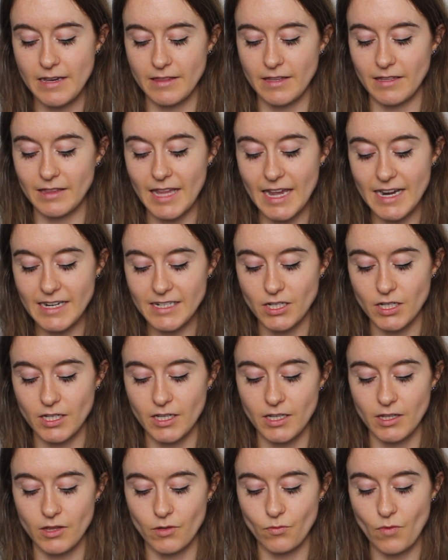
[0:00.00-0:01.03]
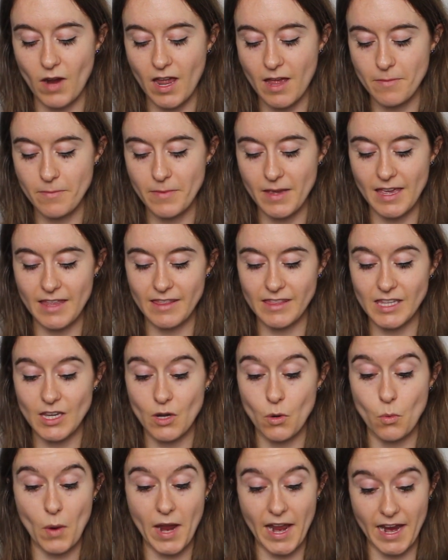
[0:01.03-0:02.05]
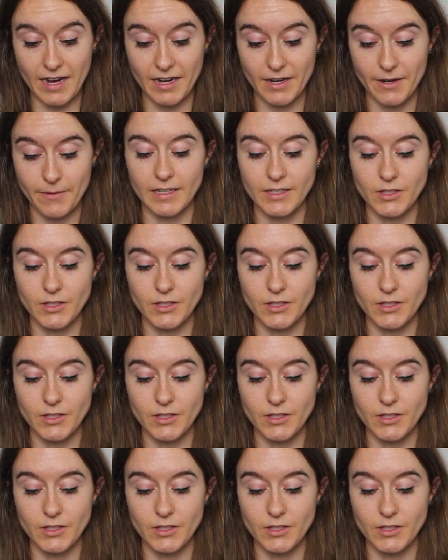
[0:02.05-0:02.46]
the light, the REM, and the awake.